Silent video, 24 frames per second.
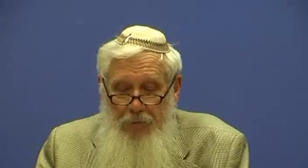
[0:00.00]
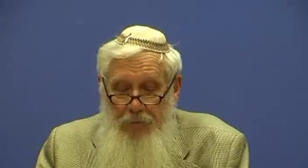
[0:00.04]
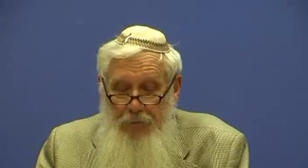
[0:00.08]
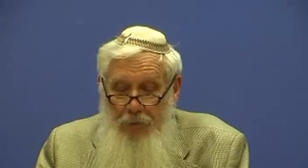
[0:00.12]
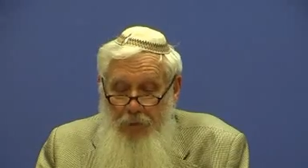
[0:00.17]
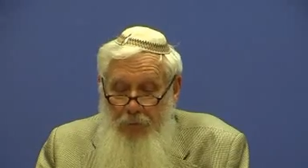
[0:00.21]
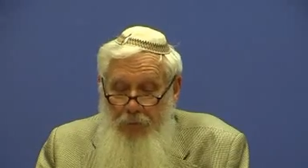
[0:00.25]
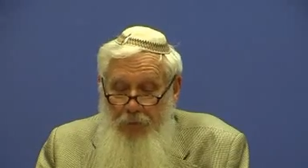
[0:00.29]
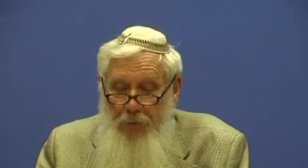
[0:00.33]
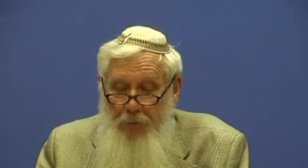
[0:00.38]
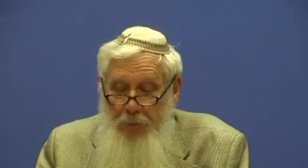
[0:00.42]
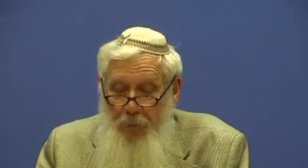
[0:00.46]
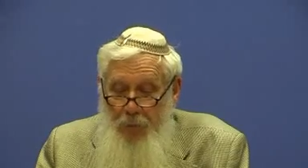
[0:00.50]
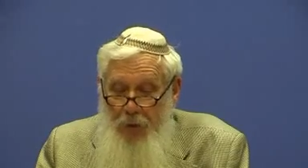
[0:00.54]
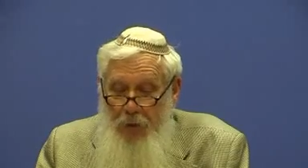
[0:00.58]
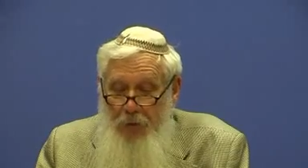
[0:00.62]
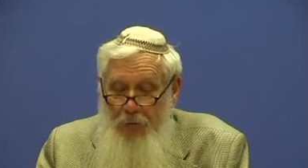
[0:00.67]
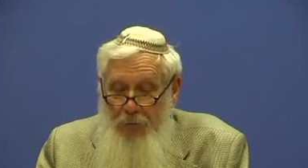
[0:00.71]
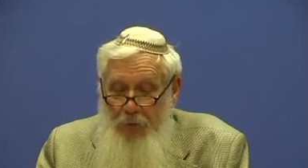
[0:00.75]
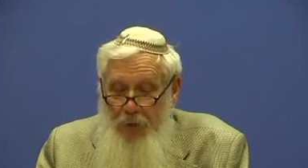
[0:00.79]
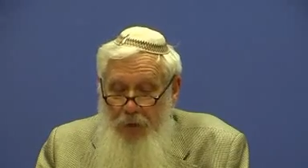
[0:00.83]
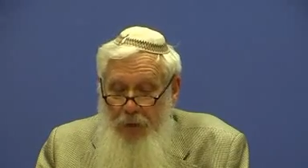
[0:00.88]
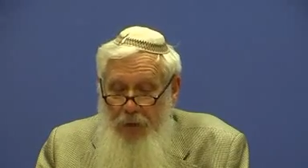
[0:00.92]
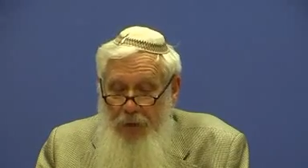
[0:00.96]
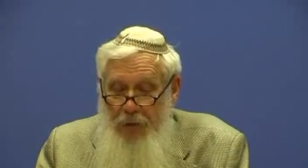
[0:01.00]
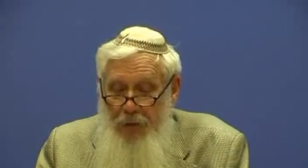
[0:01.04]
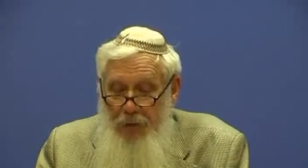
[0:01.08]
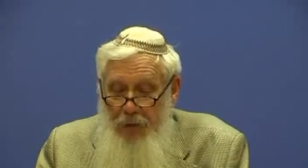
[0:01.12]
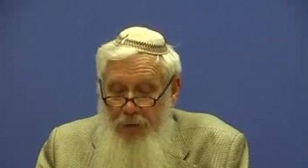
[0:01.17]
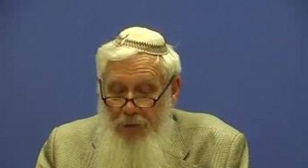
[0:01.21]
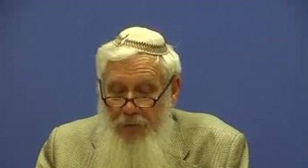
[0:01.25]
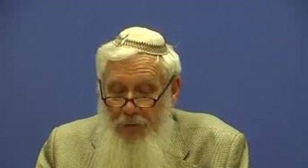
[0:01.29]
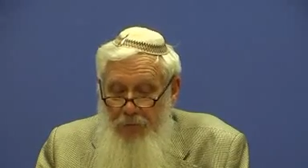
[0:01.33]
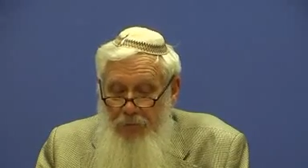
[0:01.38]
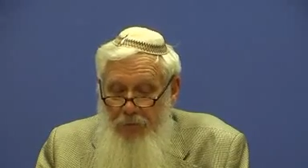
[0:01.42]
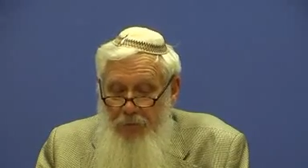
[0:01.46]
So the bottom
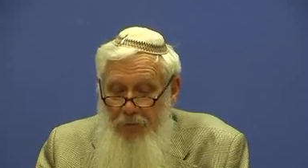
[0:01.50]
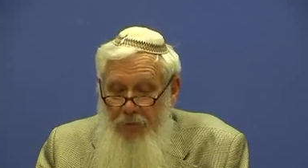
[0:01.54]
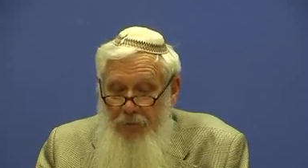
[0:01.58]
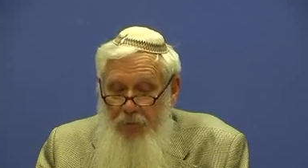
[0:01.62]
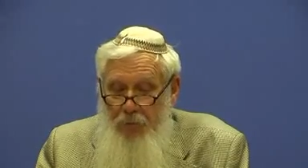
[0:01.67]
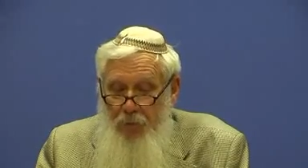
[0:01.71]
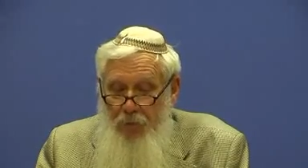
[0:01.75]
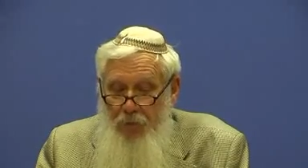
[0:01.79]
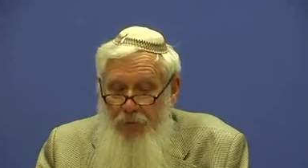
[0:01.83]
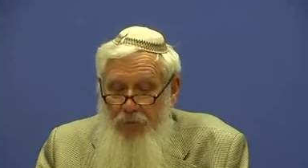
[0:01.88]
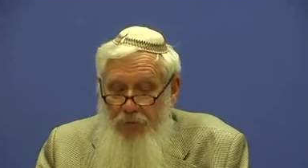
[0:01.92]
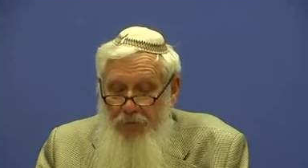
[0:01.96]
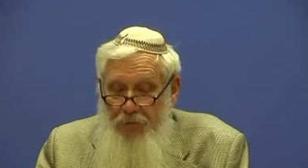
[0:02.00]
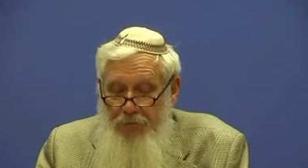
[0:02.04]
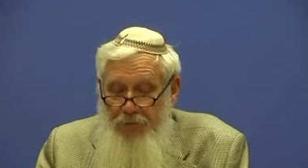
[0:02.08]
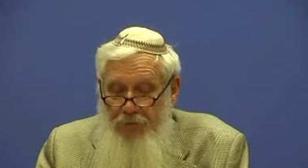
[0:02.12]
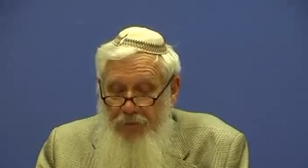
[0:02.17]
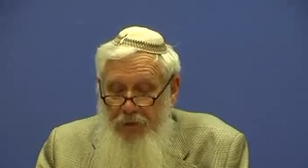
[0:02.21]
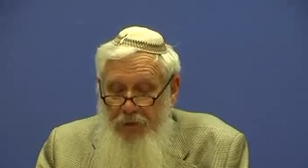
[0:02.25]
line is that we should